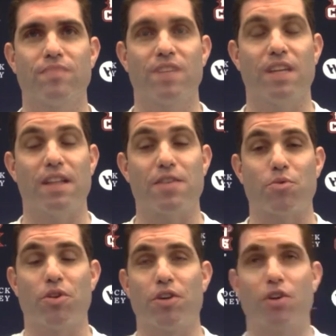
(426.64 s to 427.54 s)
Yeah, that's a
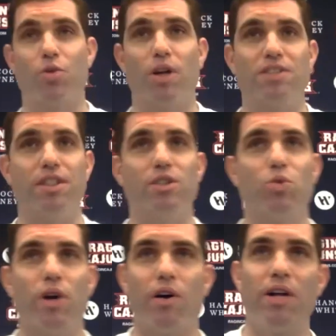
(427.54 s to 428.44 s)
really good question as
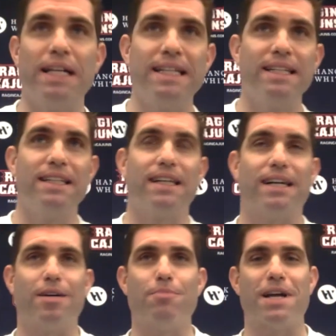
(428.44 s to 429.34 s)
well.
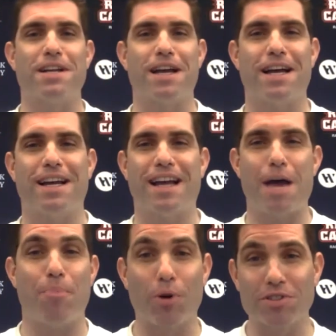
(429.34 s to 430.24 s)

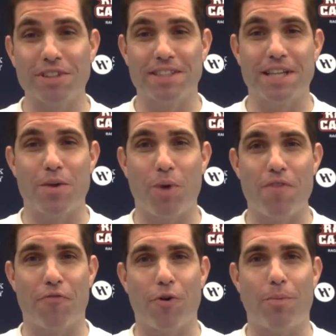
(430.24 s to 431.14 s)
I personally stay away
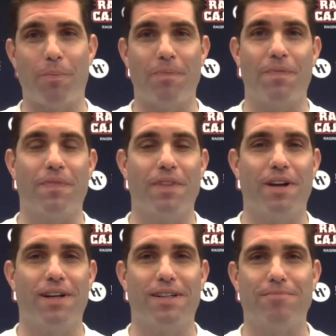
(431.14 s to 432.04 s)
from
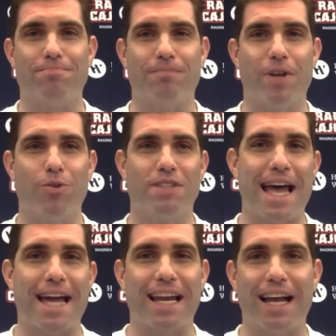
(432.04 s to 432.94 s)
those
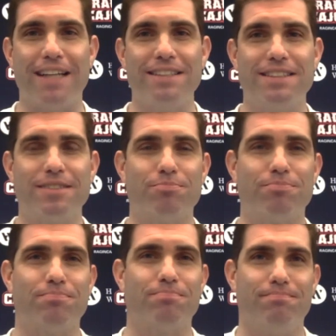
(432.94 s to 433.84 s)
taglines.
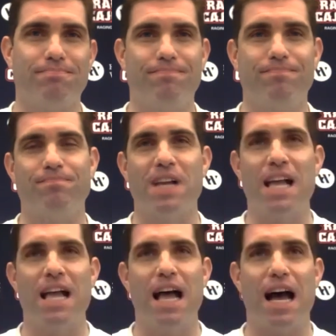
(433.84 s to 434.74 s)

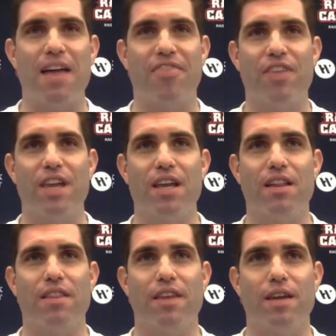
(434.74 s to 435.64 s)
I think
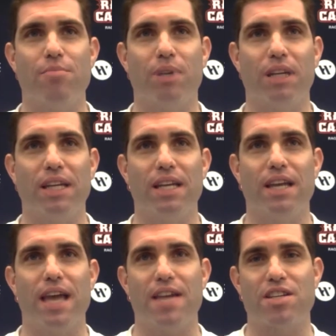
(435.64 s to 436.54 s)
that Malik
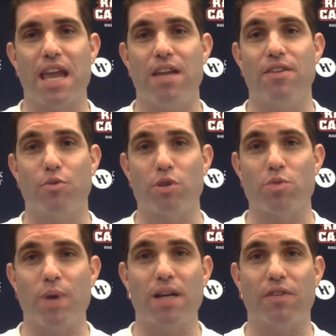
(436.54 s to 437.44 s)
has gained the
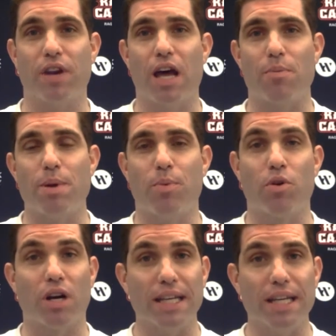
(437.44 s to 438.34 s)
respect of a lot of people
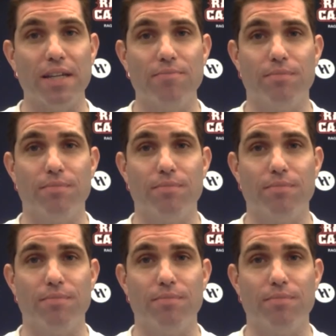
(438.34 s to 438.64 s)
in our league.